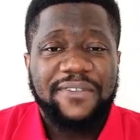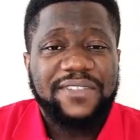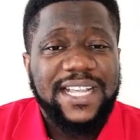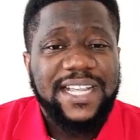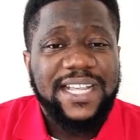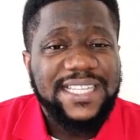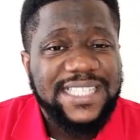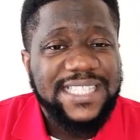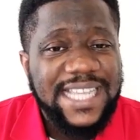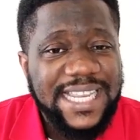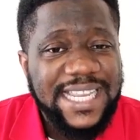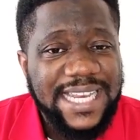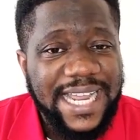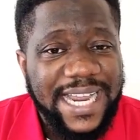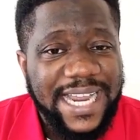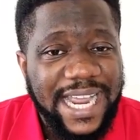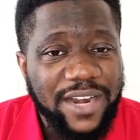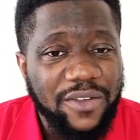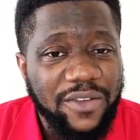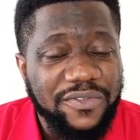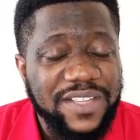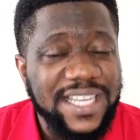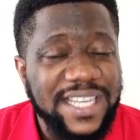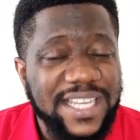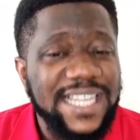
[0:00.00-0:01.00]
After saying
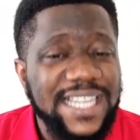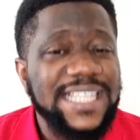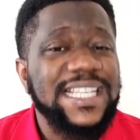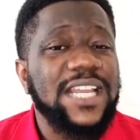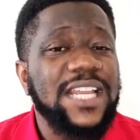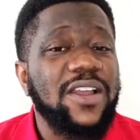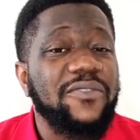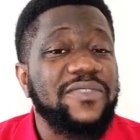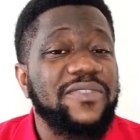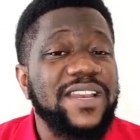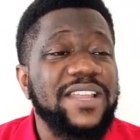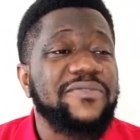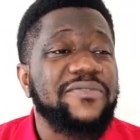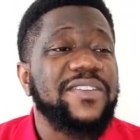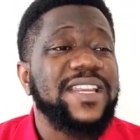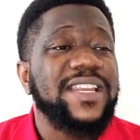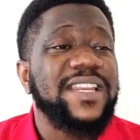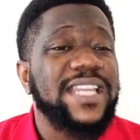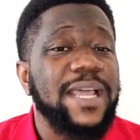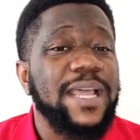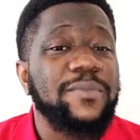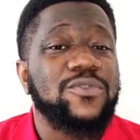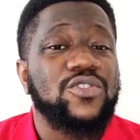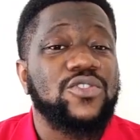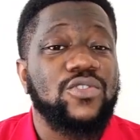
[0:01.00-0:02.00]
that kind of thing, instead of
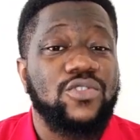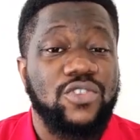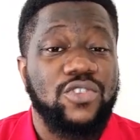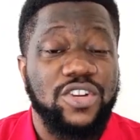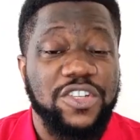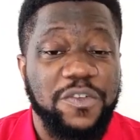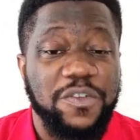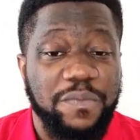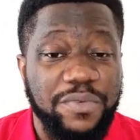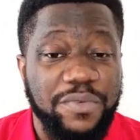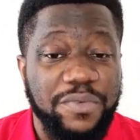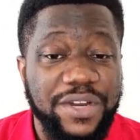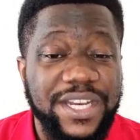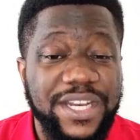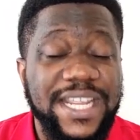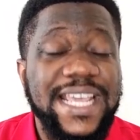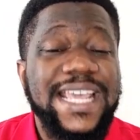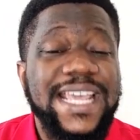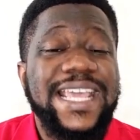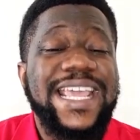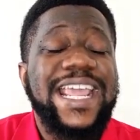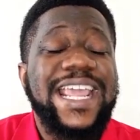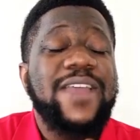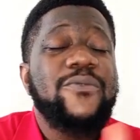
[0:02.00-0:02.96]
leaving them to crossbreed,